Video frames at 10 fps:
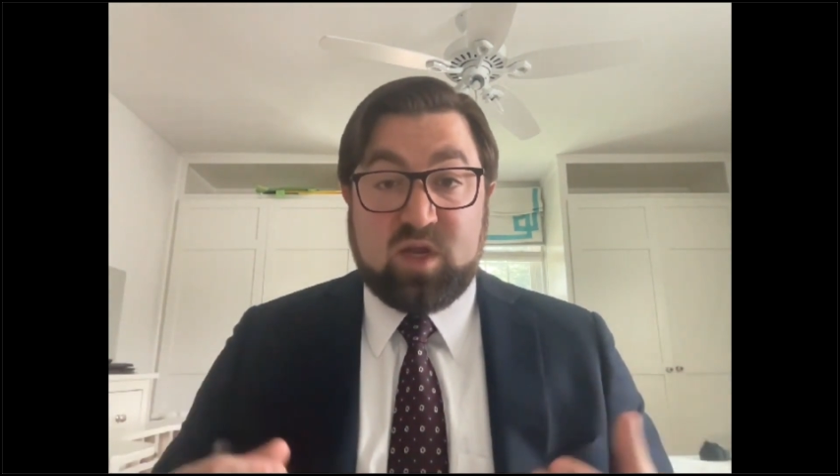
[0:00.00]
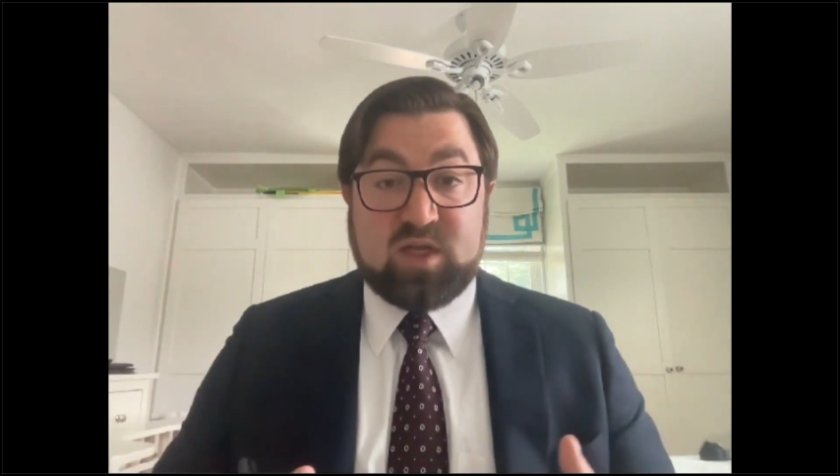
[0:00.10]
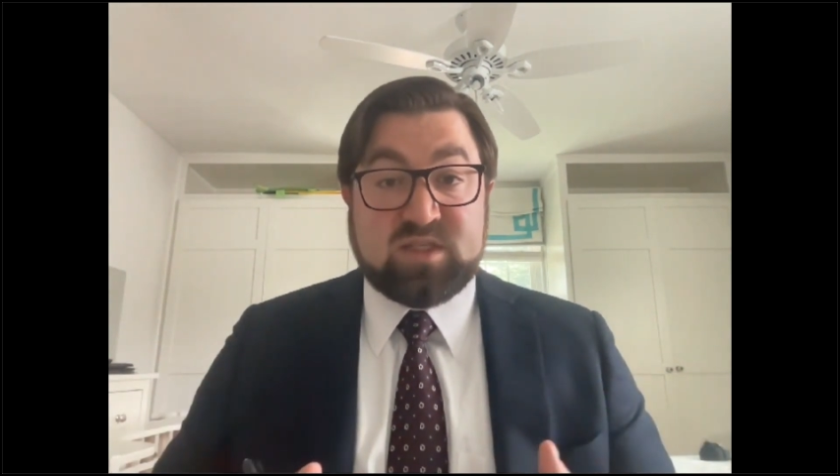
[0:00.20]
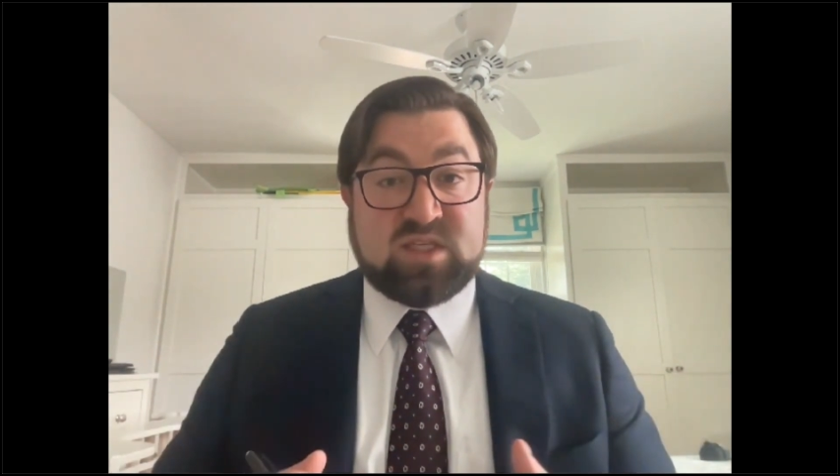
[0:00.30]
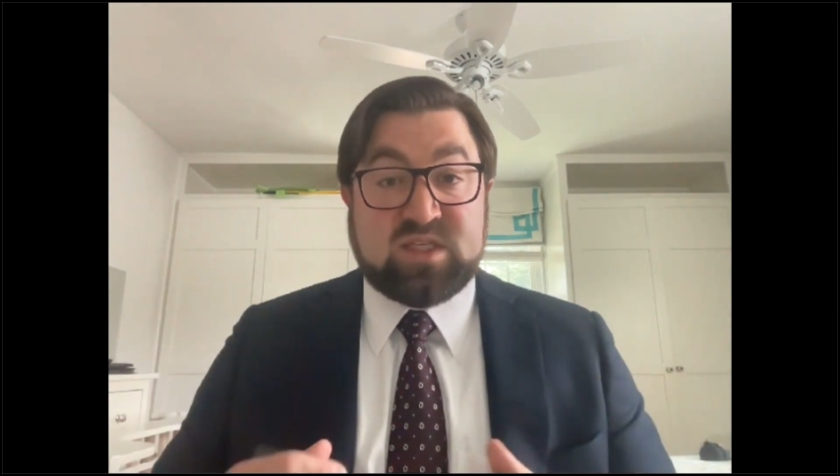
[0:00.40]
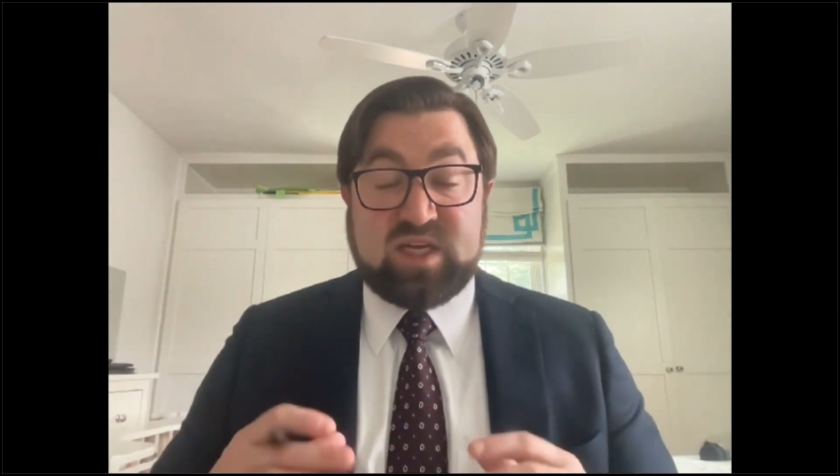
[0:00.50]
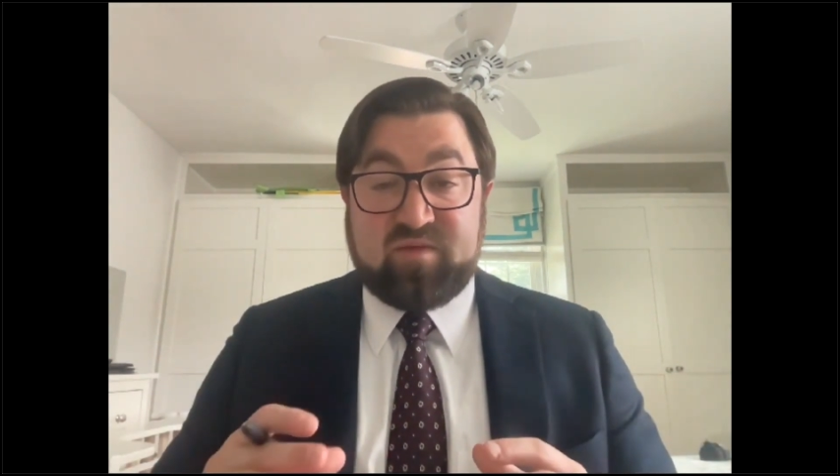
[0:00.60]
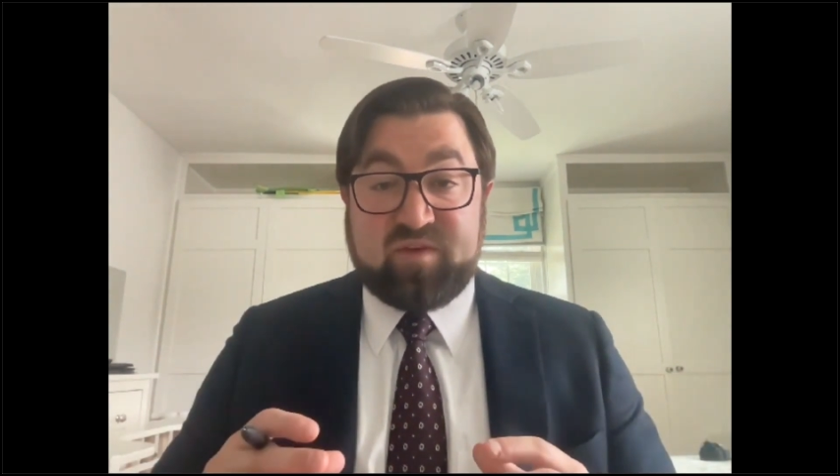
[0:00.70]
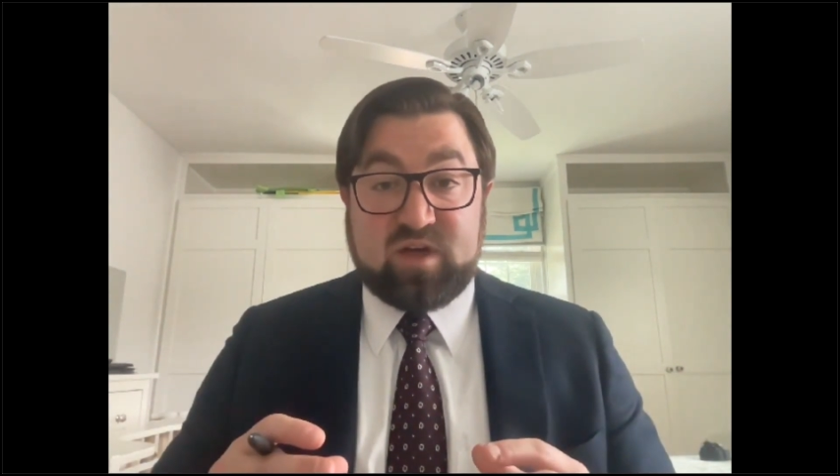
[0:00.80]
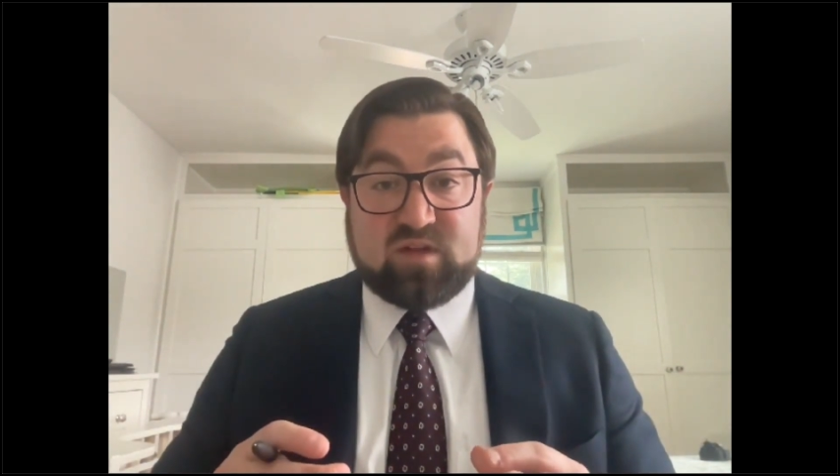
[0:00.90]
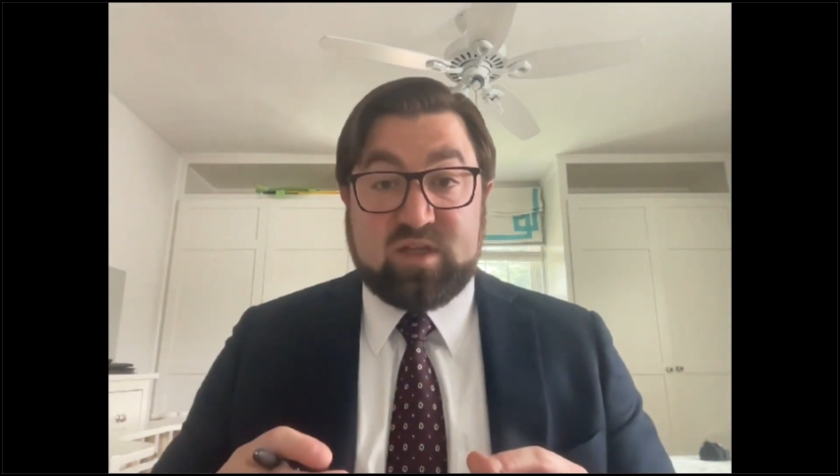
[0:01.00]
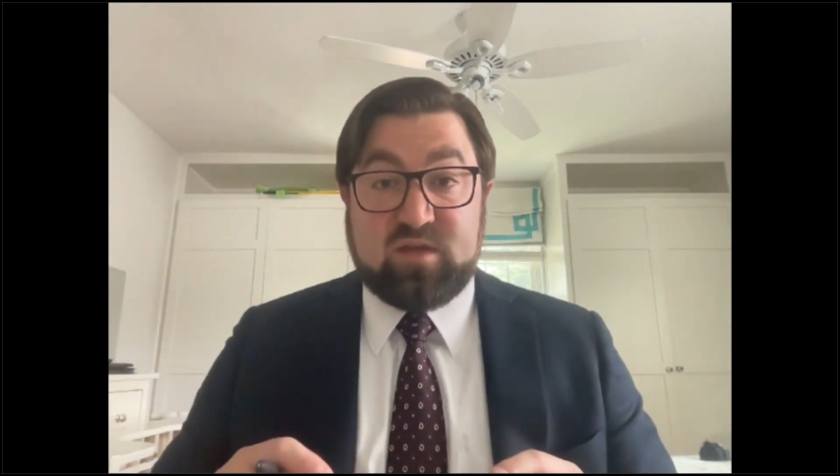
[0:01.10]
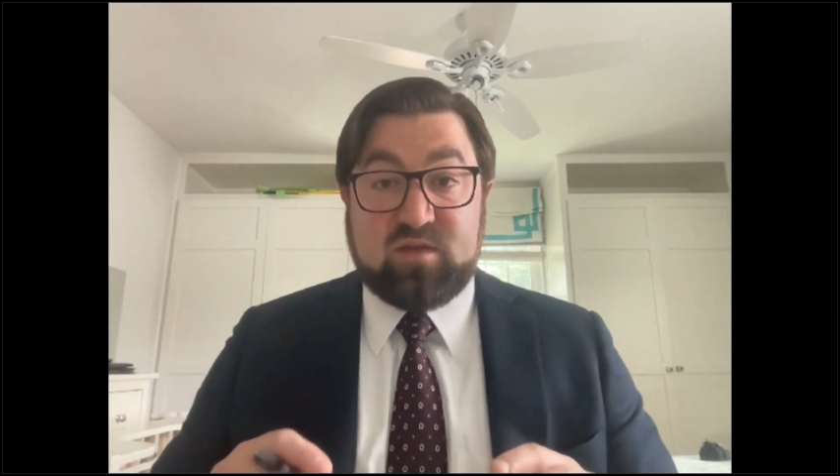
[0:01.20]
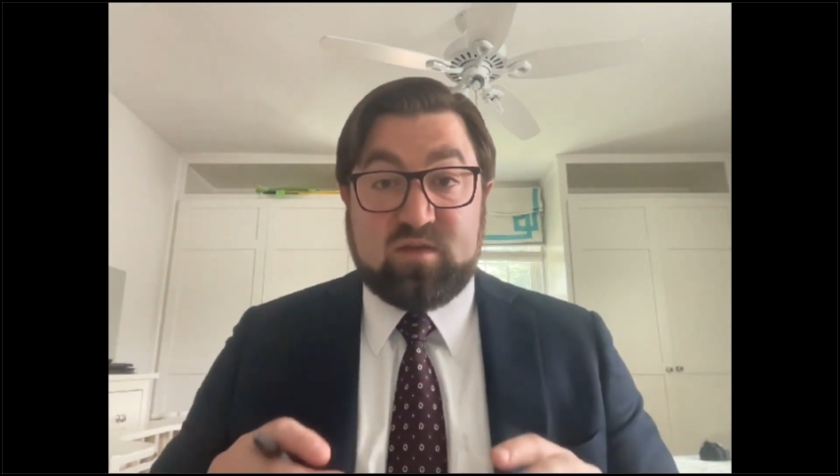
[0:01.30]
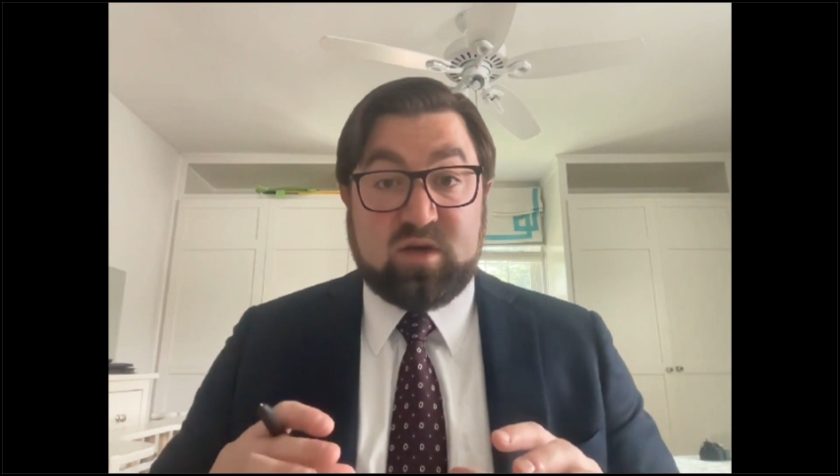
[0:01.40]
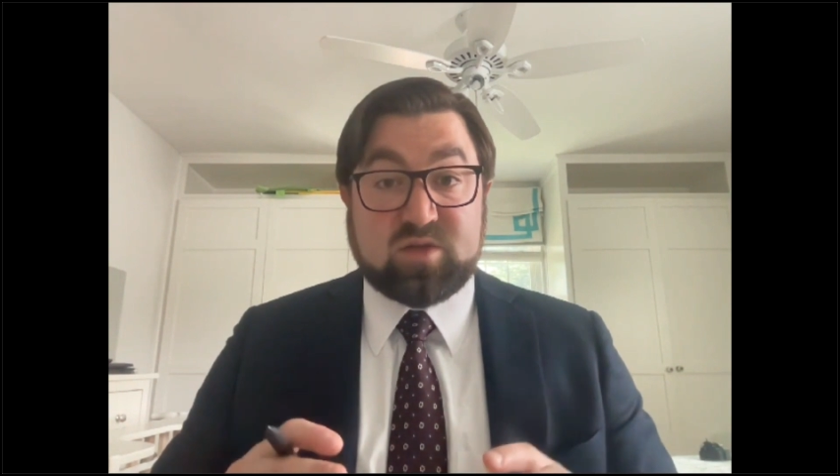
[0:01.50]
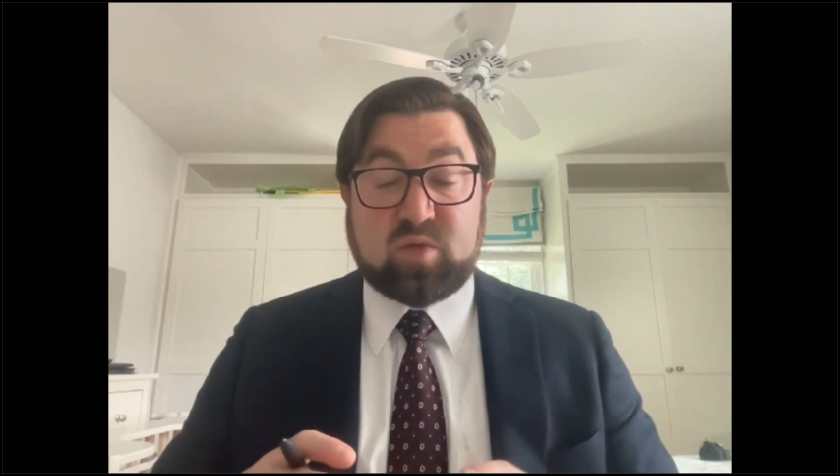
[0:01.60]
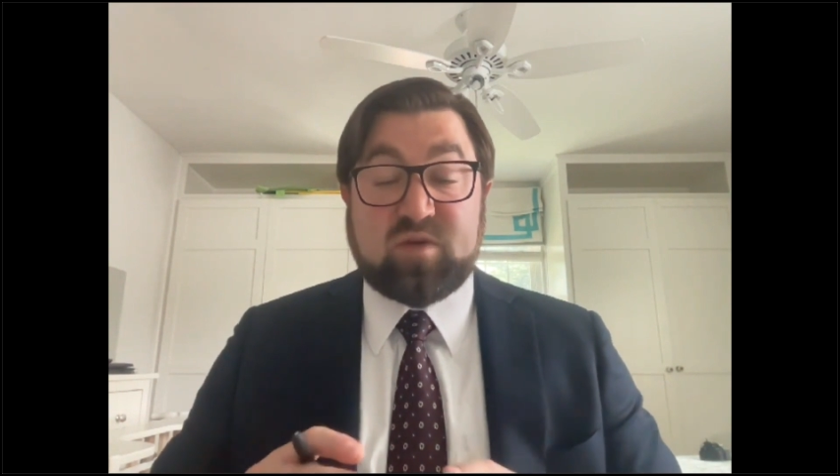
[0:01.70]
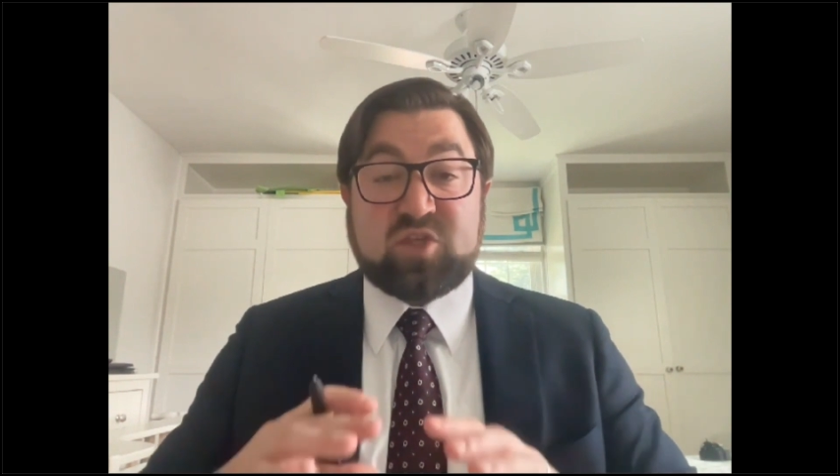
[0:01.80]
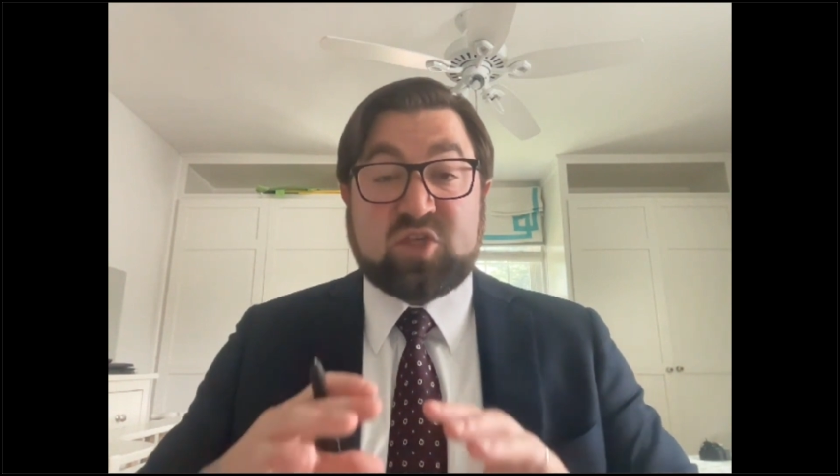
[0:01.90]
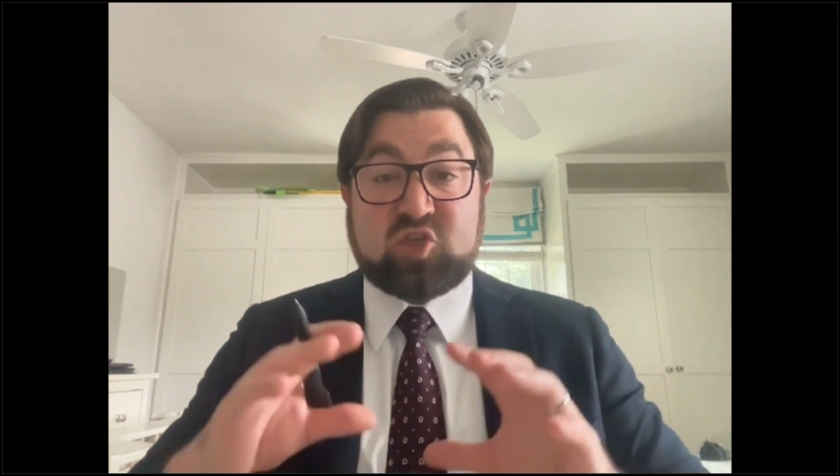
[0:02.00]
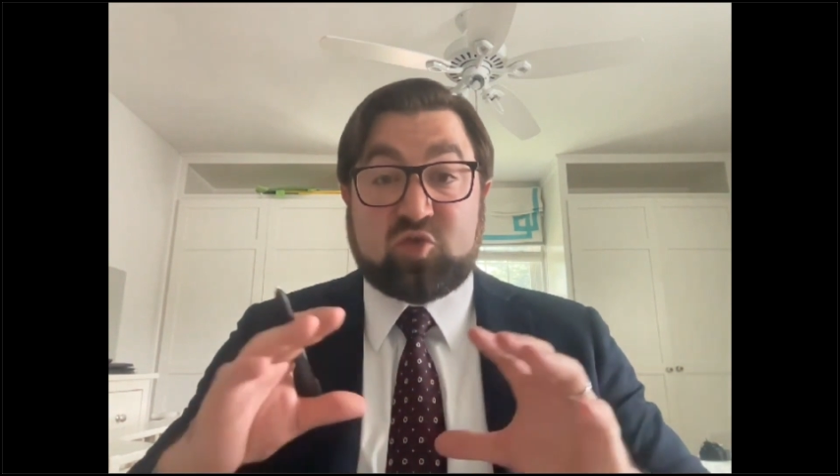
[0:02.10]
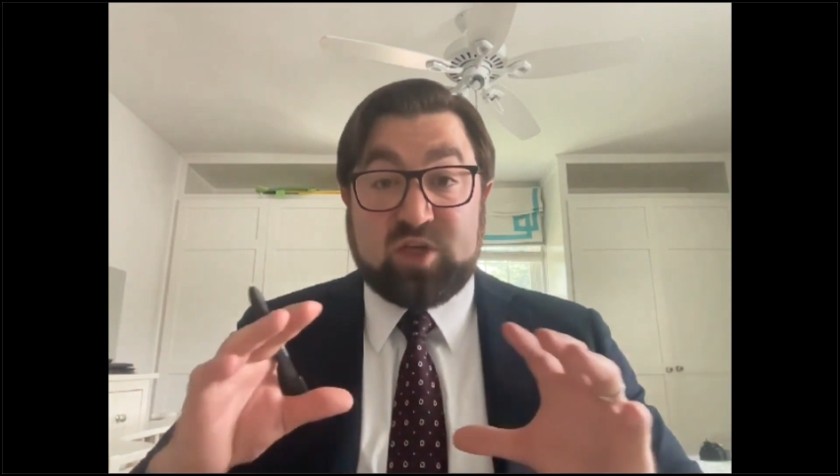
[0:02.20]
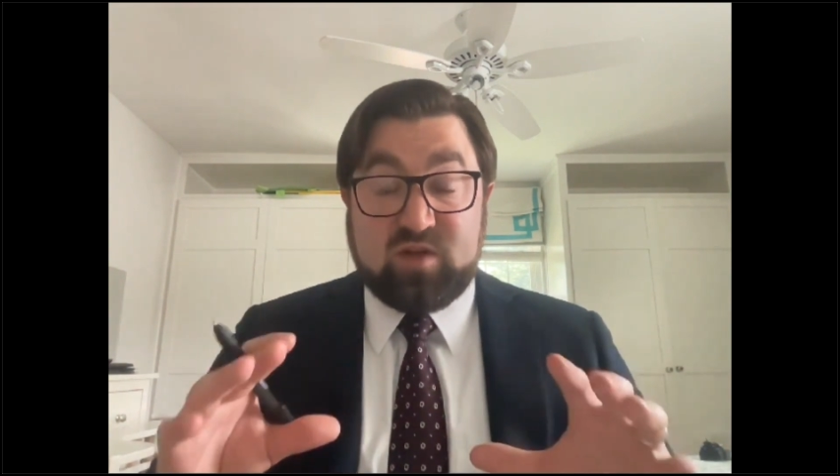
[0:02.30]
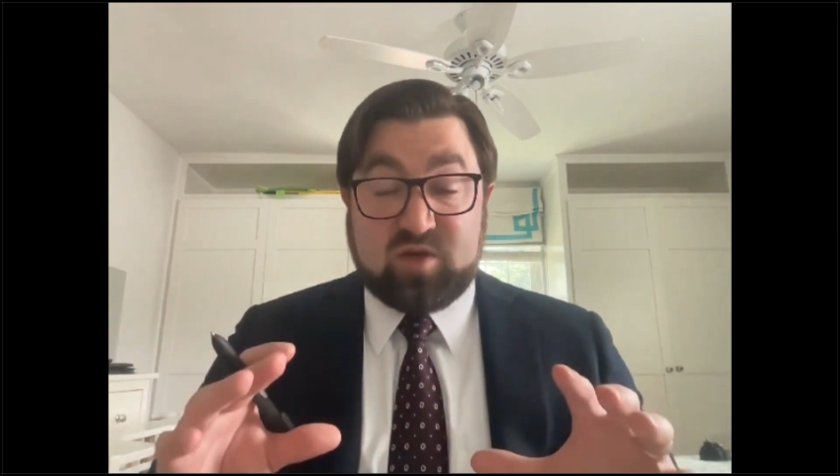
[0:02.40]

to definitely, sort of screen